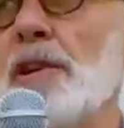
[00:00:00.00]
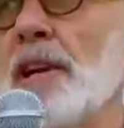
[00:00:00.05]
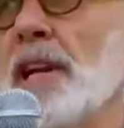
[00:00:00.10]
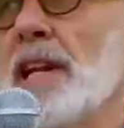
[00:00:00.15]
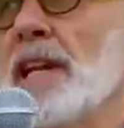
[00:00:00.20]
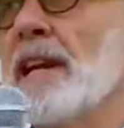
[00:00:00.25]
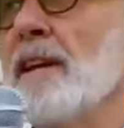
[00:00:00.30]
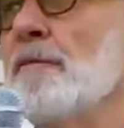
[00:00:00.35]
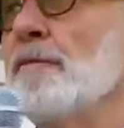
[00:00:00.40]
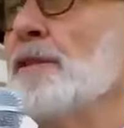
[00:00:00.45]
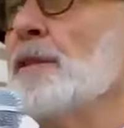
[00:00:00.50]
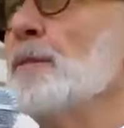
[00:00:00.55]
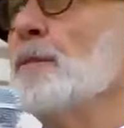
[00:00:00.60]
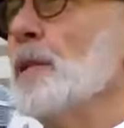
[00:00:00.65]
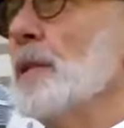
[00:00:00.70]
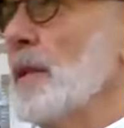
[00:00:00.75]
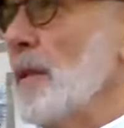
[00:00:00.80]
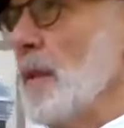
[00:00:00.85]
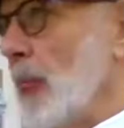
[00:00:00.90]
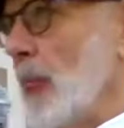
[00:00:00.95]
not
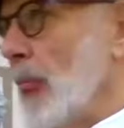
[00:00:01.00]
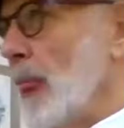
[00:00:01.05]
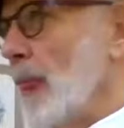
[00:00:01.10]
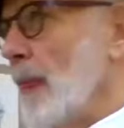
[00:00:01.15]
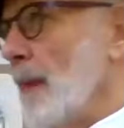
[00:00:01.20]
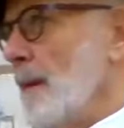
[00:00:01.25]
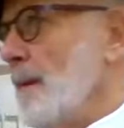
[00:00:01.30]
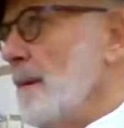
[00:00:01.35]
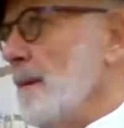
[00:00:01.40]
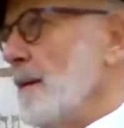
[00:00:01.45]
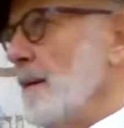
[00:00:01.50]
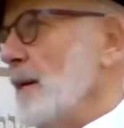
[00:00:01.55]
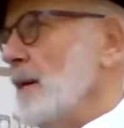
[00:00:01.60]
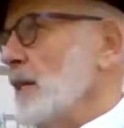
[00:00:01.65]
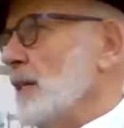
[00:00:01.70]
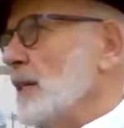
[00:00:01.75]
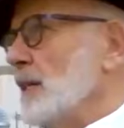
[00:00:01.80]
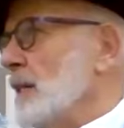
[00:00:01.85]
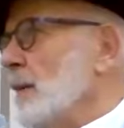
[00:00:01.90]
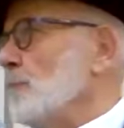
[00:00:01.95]
uncomfortable.
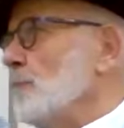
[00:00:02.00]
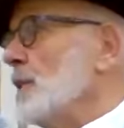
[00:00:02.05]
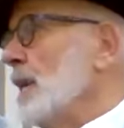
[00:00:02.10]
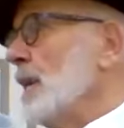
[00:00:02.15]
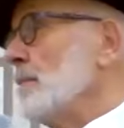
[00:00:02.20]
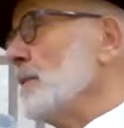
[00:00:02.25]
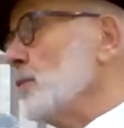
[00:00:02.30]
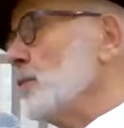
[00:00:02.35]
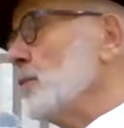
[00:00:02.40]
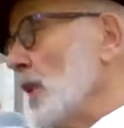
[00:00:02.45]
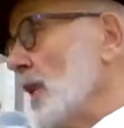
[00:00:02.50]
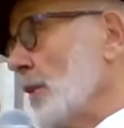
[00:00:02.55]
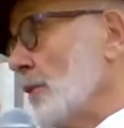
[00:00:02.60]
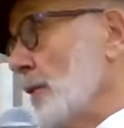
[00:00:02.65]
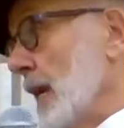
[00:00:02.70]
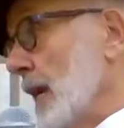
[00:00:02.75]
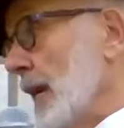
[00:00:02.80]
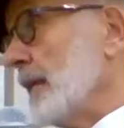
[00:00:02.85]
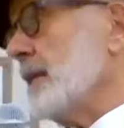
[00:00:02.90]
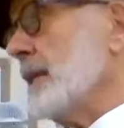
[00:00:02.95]
Sometimes we
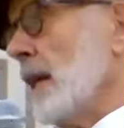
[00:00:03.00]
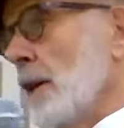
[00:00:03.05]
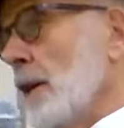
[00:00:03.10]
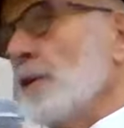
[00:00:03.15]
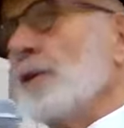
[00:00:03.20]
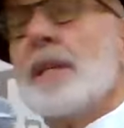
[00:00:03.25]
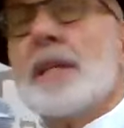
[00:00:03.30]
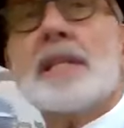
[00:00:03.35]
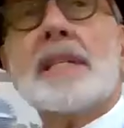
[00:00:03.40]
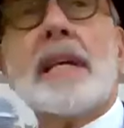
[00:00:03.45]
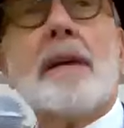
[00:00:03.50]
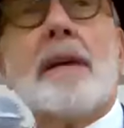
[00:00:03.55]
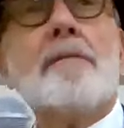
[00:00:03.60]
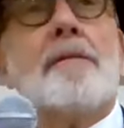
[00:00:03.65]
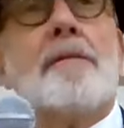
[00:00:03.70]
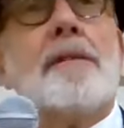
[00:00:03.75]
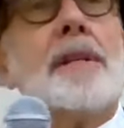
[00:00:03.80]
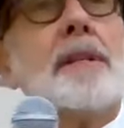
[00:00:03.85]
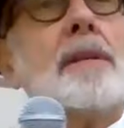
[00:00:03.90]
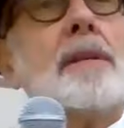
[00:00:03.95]
create our own
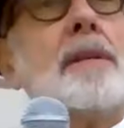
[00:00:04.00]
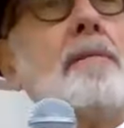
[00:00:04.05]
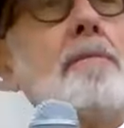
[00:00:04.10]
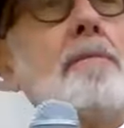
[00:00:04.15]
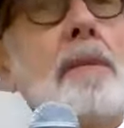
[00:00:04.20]
discomfort.